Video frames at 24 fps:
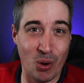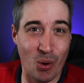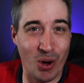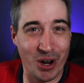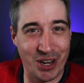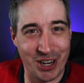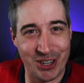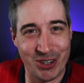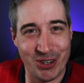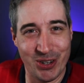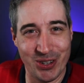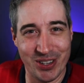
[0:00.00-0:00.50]
want
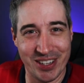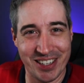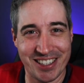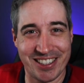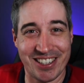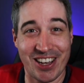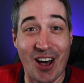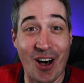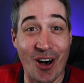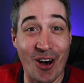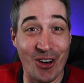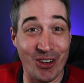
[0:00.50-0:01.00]
to do
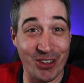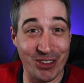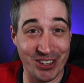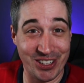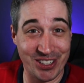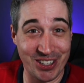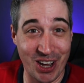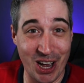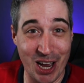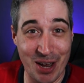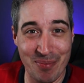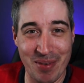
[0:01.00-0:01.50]
this all the
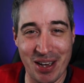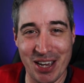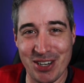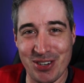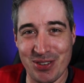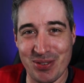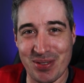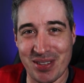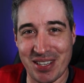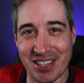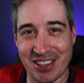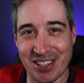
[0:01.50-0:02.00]
time. I
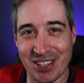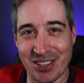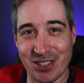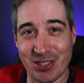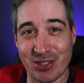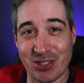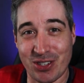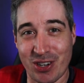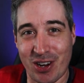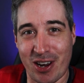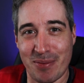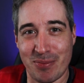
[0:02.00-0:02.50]
do think that
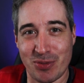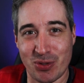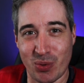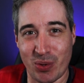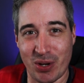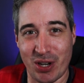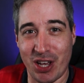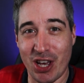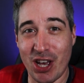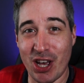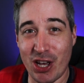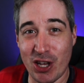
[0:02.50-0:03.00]
there's times
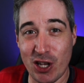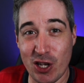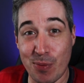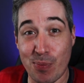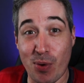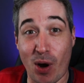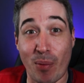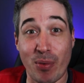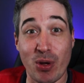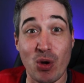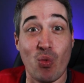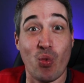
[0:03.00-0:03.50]
when you
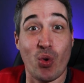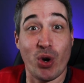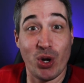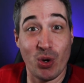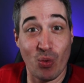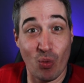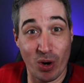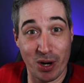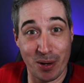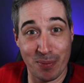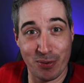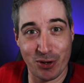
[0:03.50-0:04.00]
probably
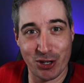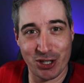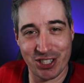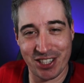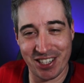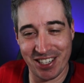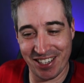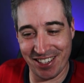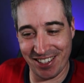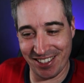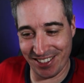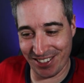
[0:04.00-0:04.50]
wouldn't want to push
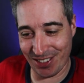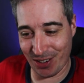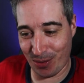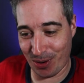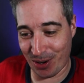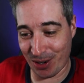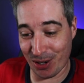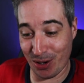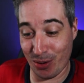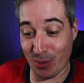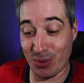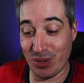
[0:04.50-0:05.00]
things
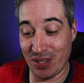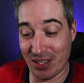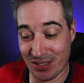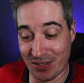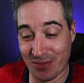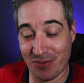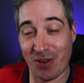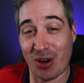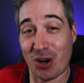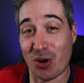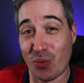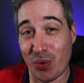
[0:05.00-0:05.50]
or go this
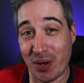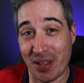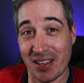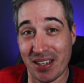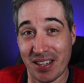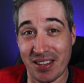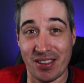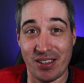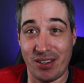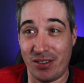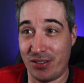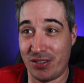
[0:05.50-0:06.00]
far with
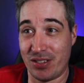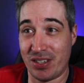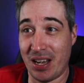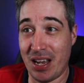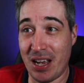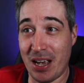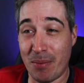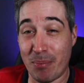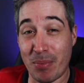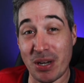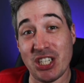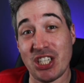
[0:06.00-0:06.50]
it. There's
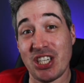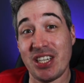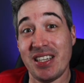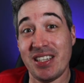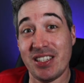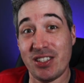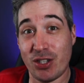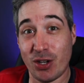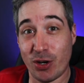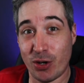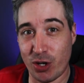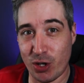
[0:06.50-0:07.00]
much
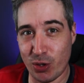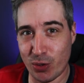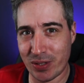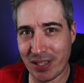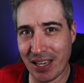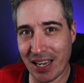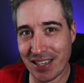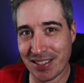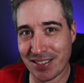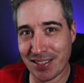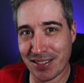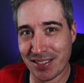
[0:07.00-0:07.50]
easier use
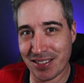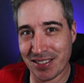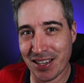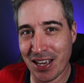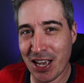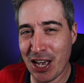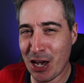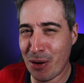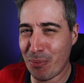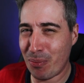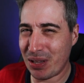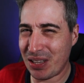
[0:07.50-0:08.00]
cases.
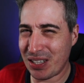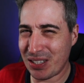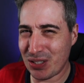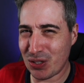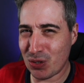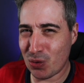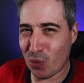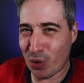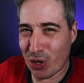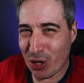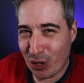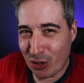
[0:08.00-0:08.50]
But this
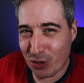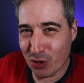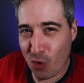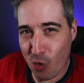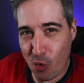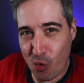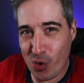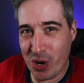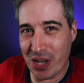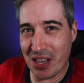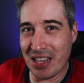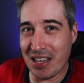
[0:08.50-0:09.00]
is one of those
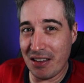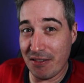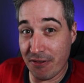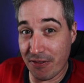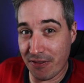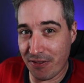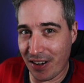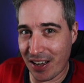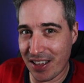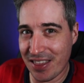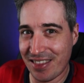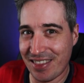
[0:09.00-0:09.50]
really
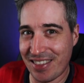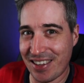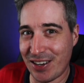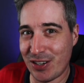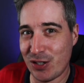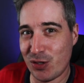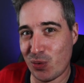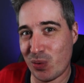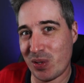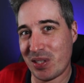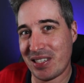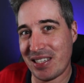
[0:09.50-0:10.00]
fun
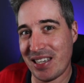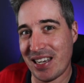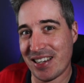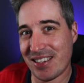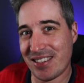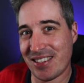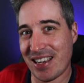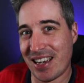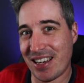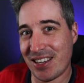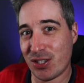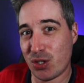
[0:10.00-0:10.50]
things with
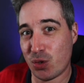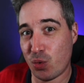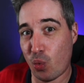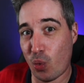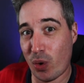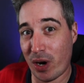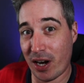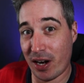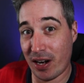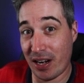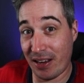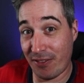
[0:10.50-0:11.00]
CSS
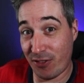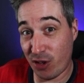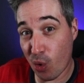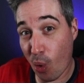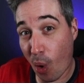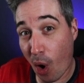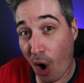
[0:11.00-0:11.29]
where if you